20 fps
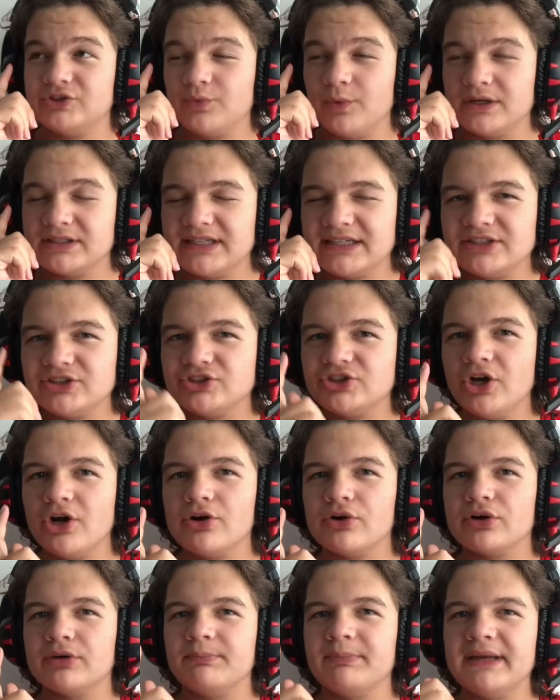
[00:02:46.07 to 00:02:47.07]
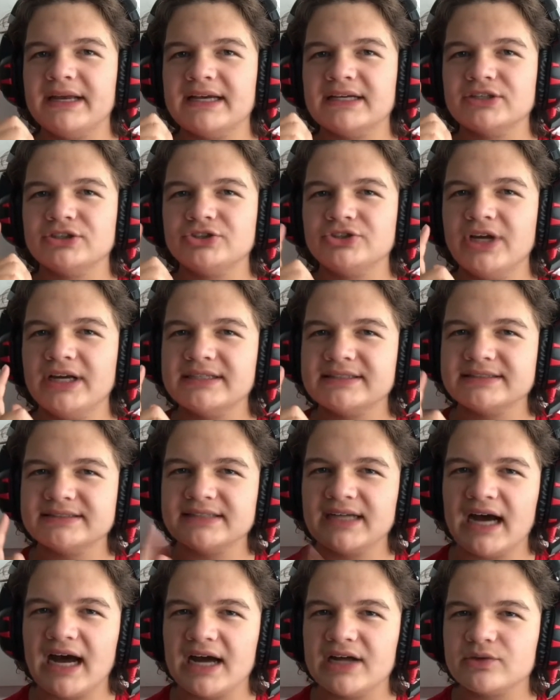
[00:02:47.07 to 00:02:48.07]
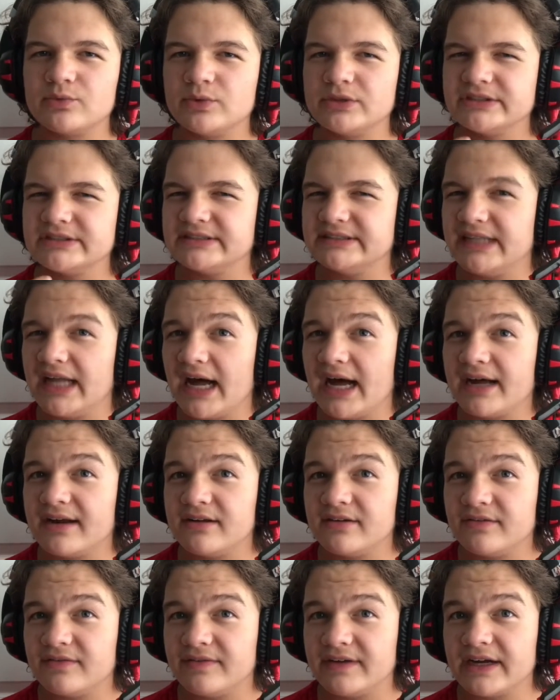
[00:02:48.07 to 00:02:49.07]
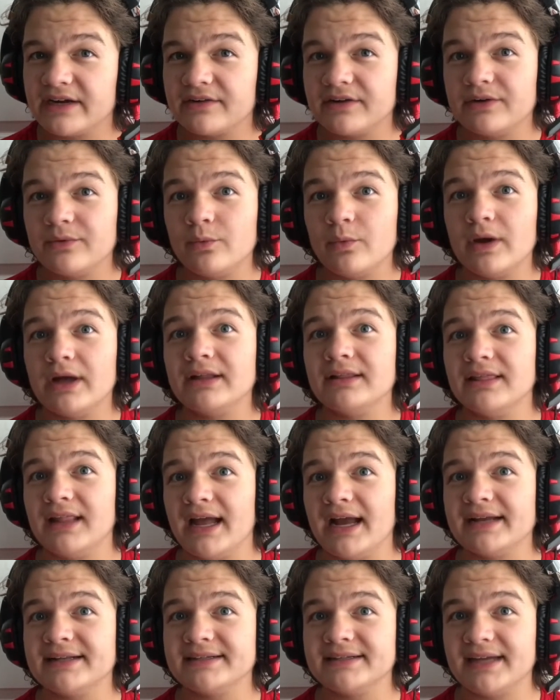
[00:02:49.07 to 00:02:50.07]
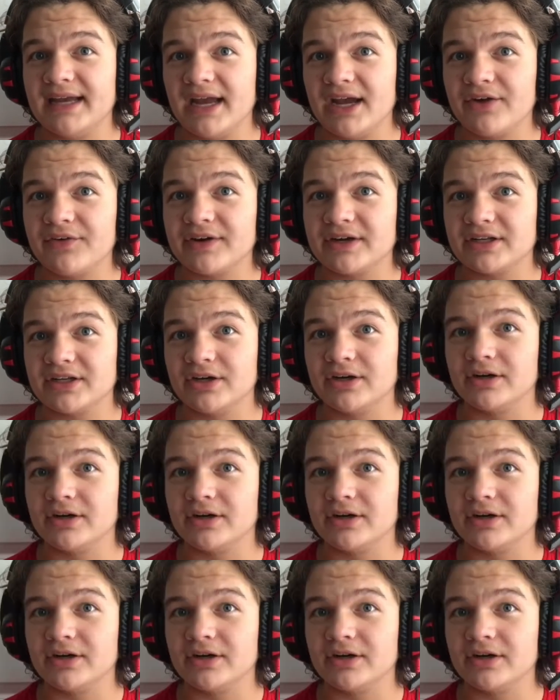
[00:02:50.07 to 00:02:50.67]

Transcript: was a joke because Jason Todd was not a very well-liked character.